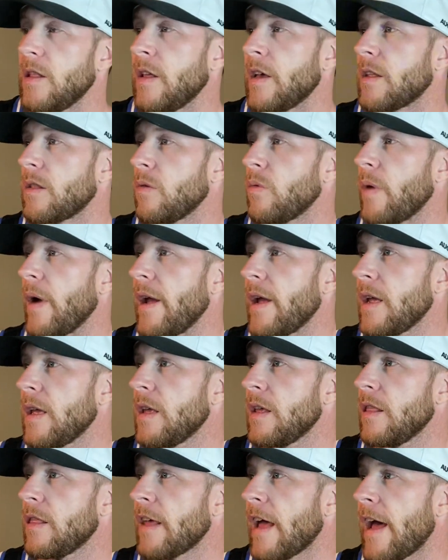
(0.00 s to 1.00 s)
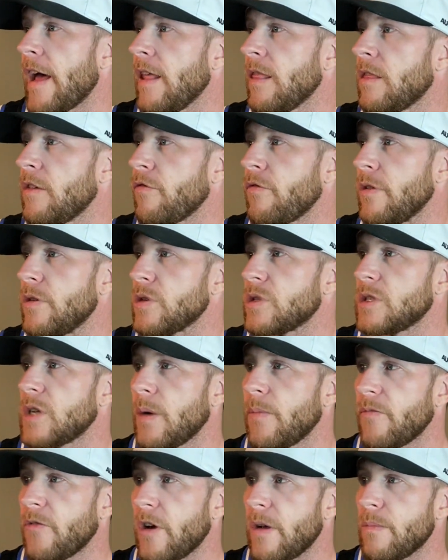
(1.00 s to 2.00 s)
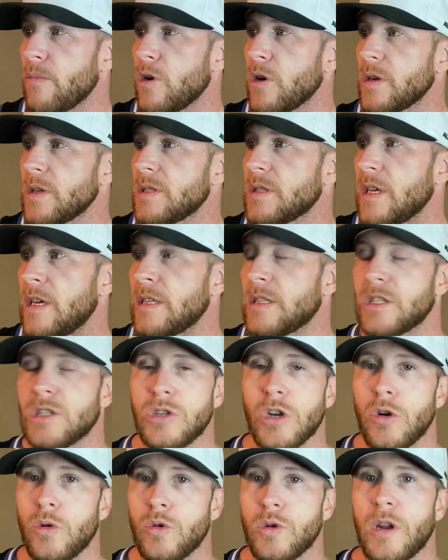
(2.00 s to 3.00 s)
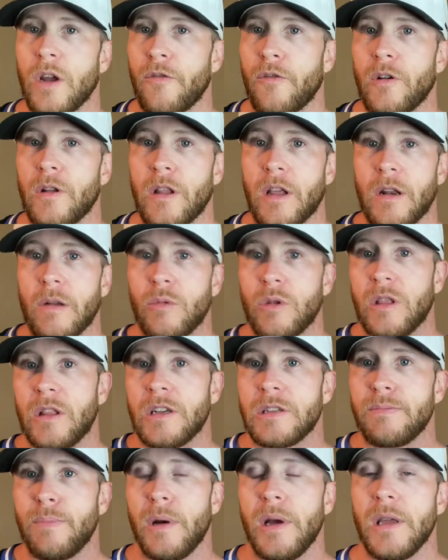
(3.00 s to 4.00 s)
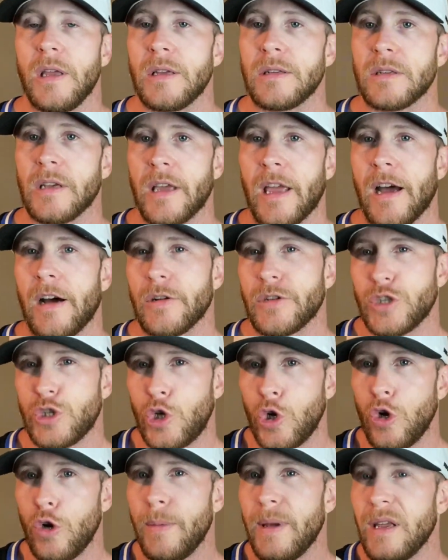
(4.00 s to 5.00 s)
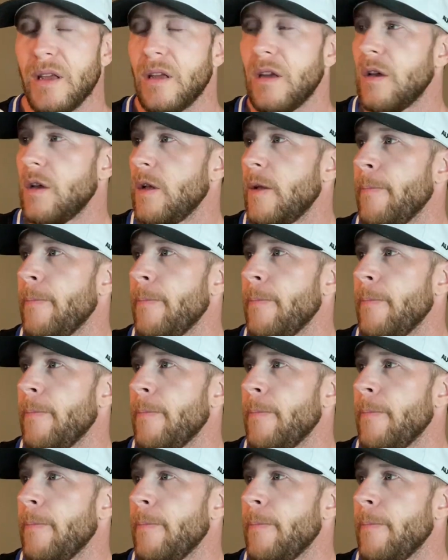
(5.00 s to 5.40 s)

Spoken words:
Like the way that the rear subframe looks, it's so different than with this bike, is like how it's tubing.